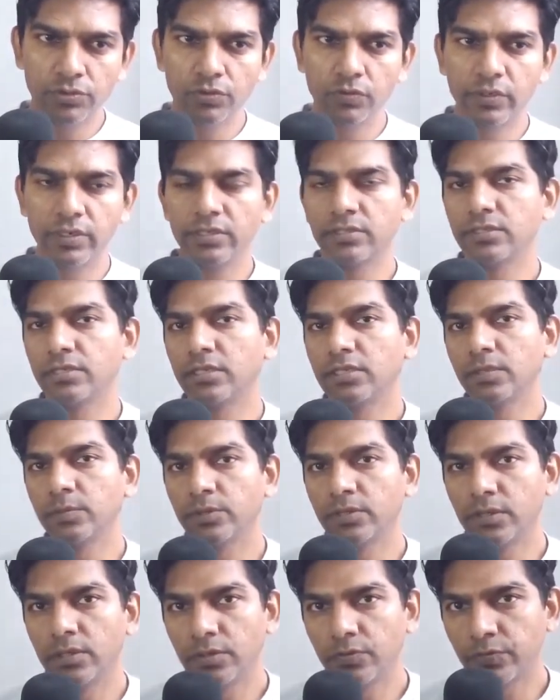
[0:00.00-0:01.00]
So it is nothing
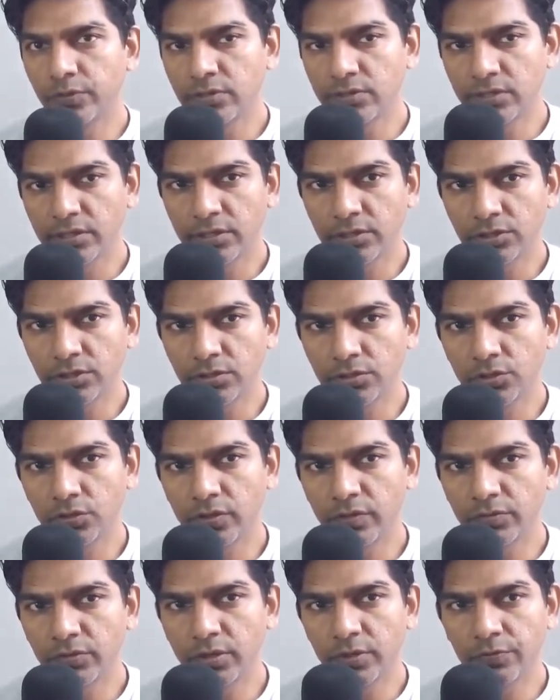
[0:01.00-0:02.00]
but the differentiation. So
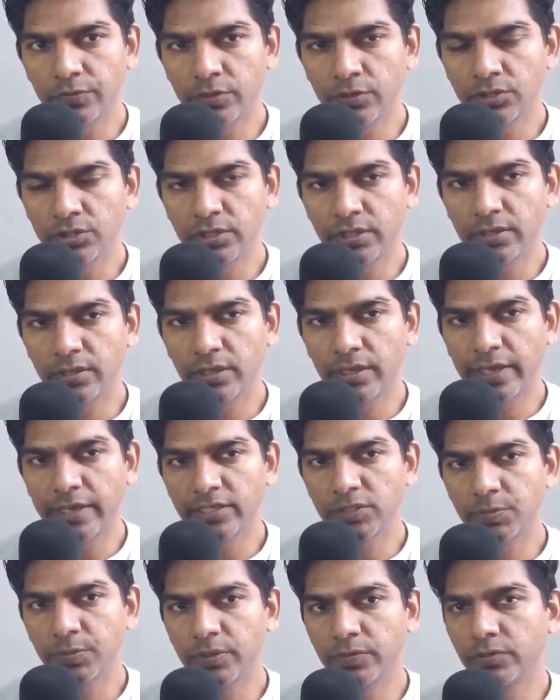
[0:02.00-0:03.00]
you have to differentiate
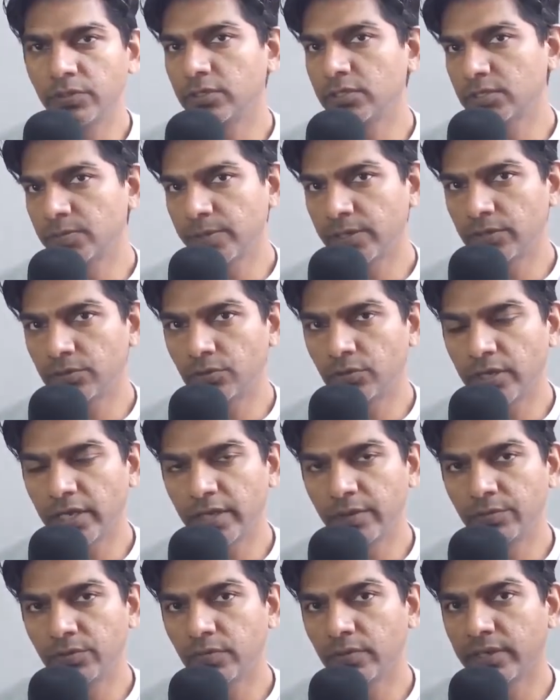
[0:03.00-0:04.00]
xp with respect to
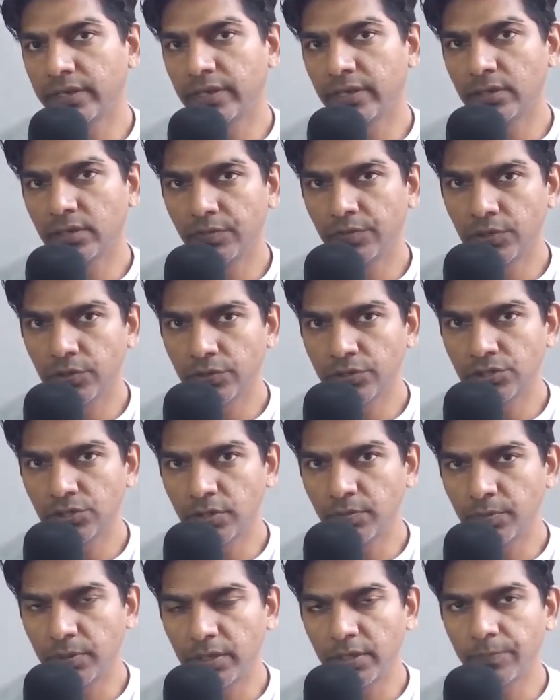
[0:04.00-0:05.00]
time. You will get the
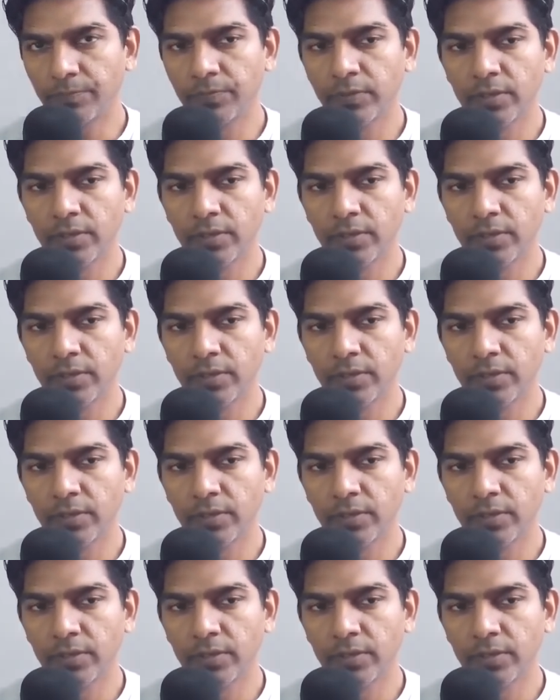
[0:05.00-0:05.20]
velocity p,